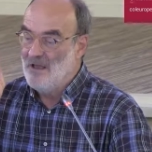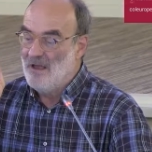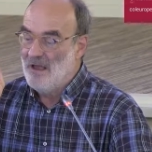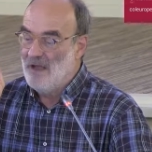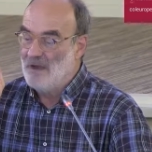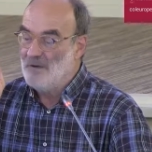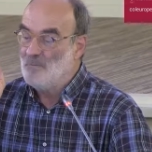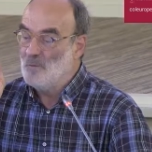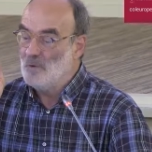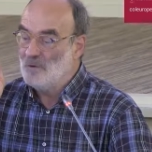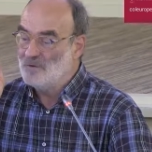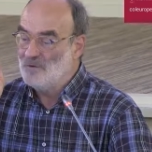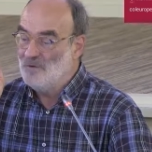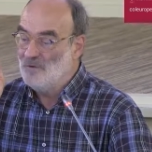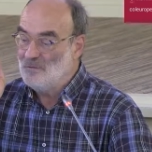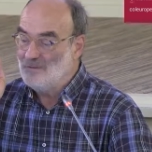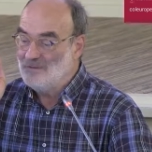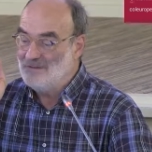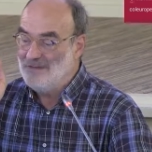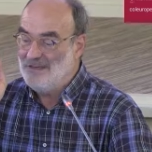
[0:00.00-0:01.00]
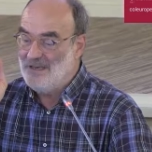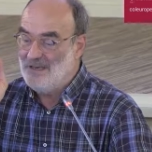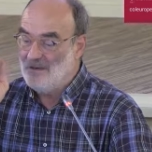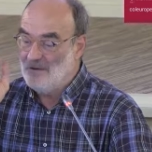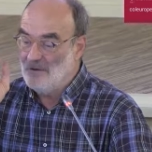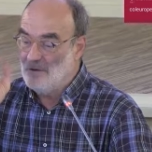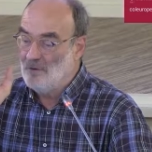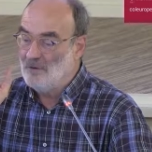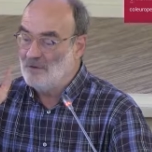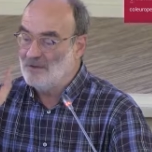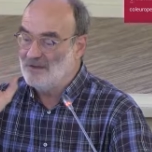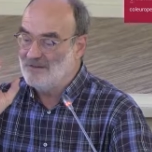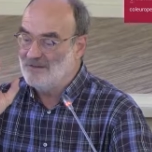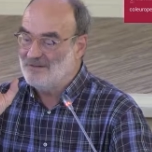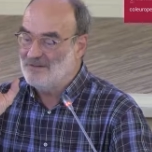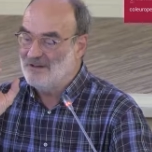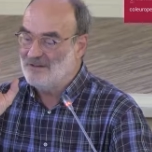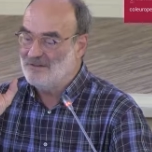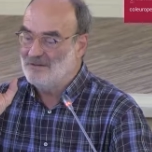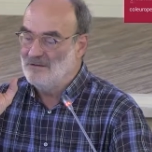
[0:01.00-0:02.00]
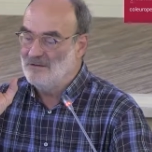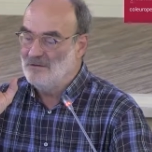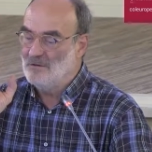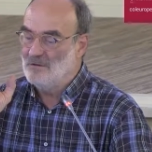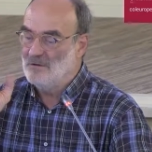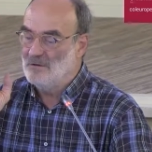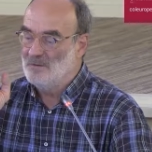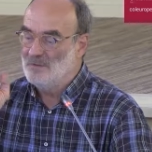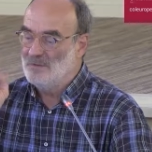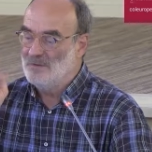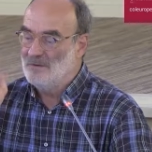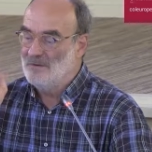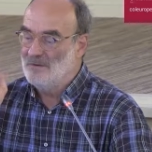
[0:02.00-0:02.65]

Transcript: And what you see, look at Southern Europe.